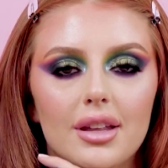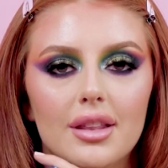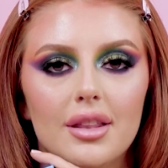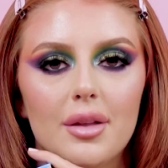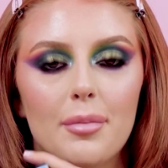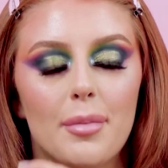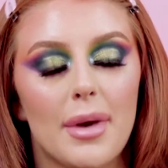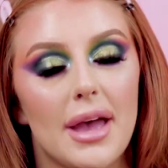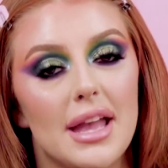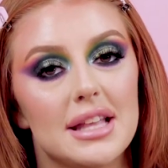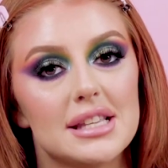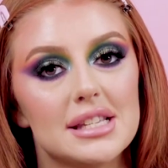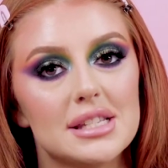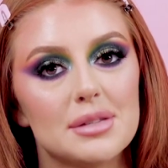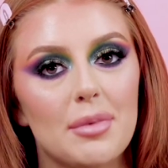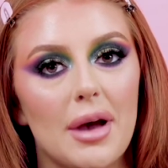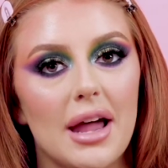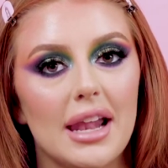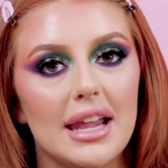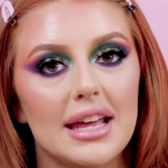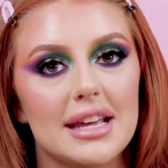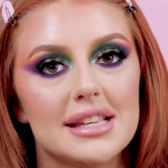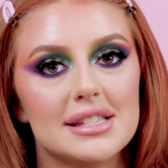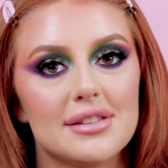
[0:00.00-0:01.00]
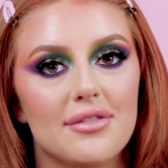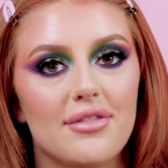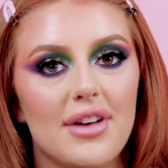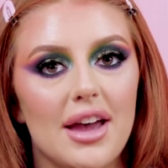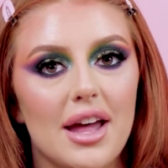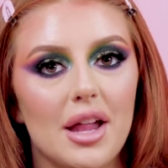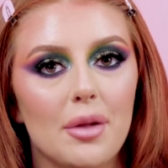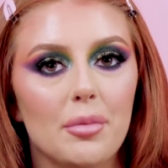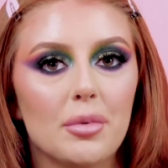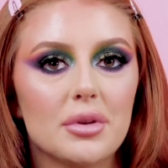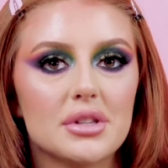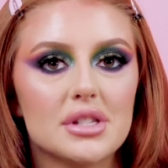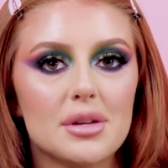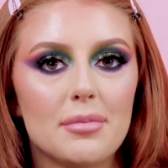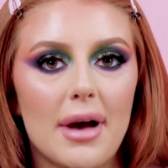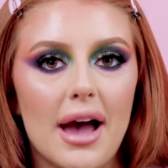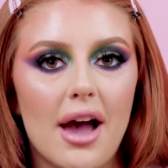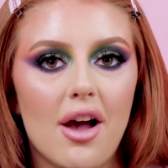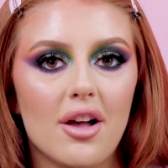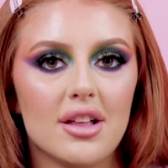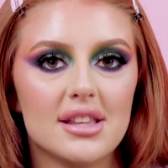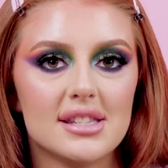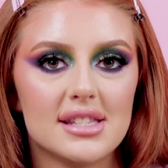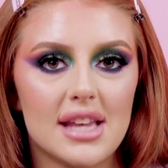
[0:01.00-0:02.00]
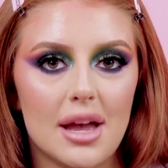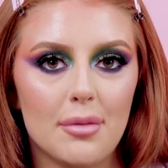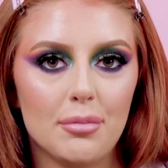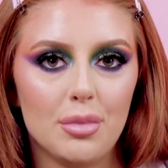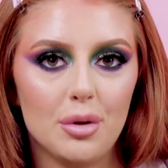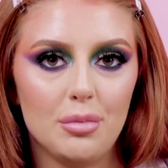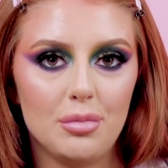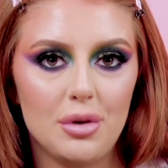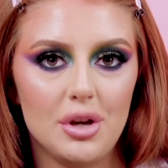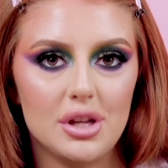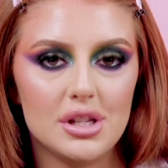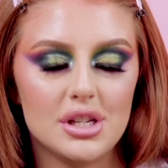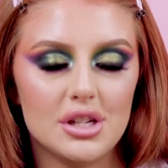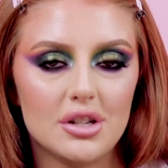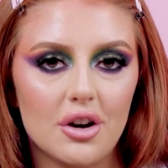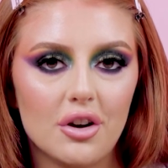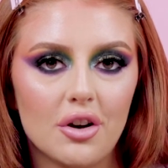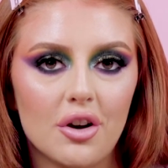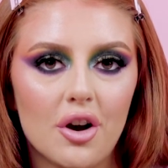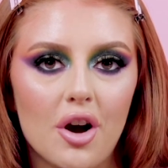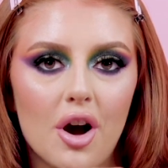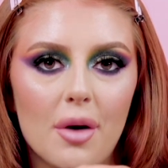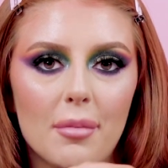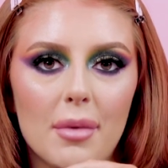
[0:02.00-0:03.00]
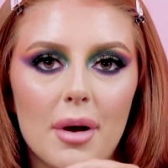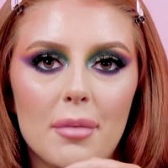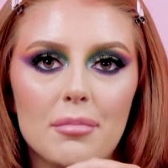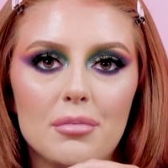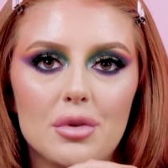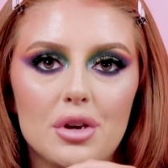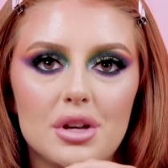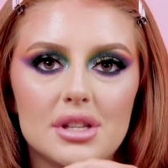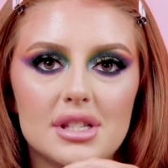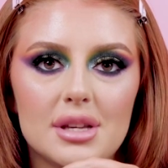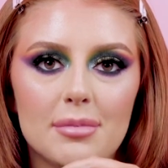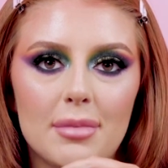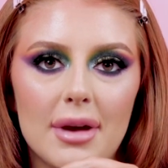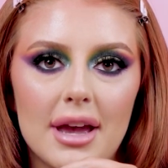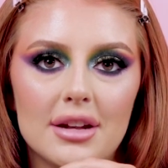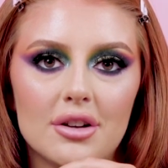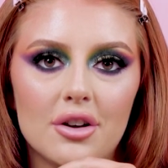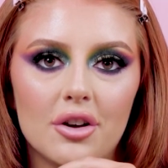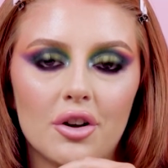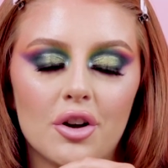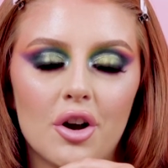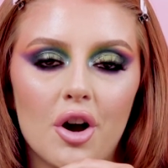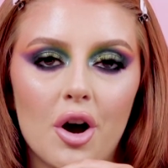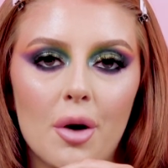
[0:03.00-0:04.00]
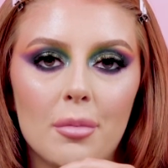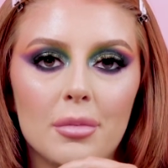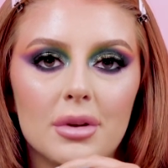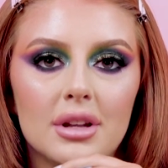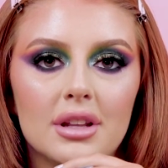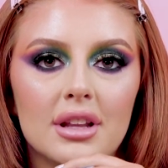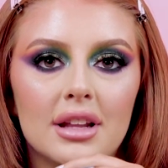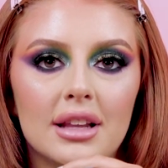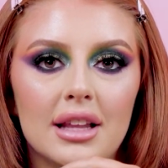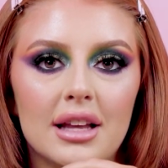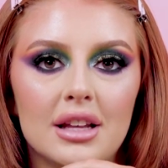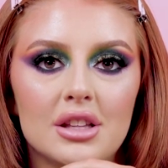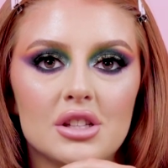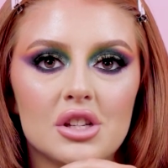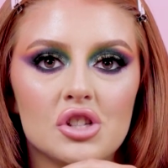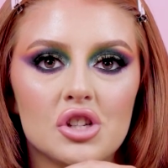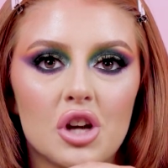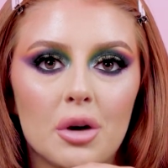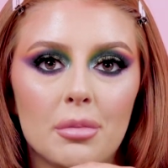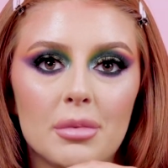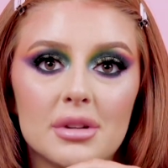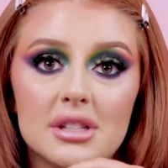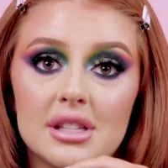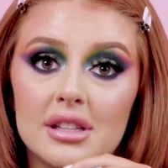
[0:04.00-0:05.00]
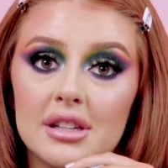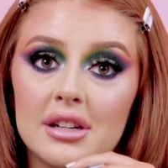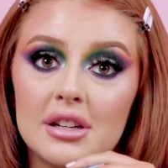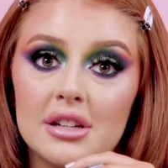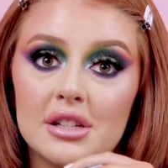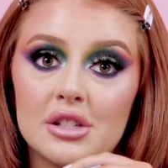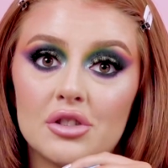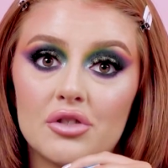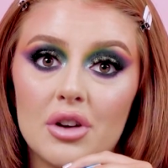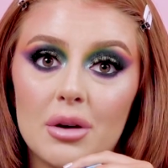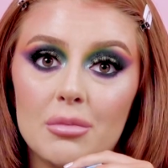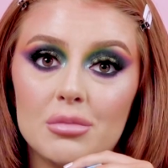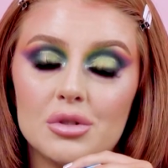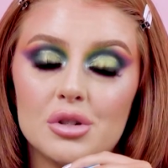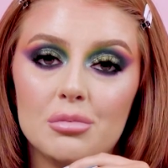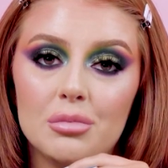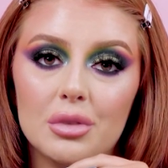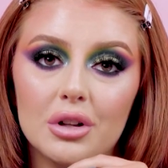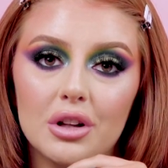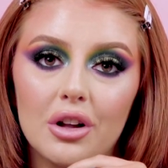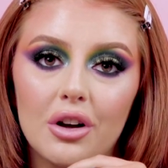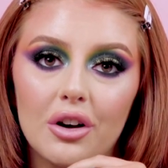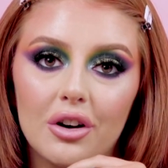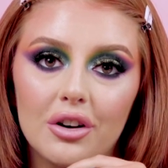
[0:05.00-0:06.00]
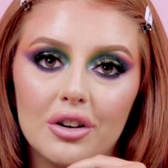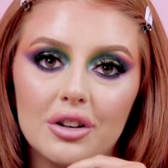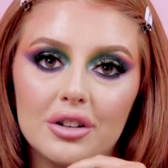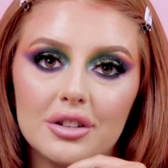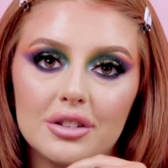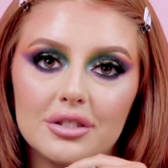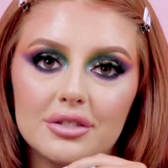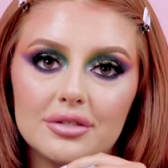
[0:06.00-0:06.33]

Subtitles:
The Painters palette is available to buy on samplebeauty.com and beautybay.com. The link to shop is in the description below.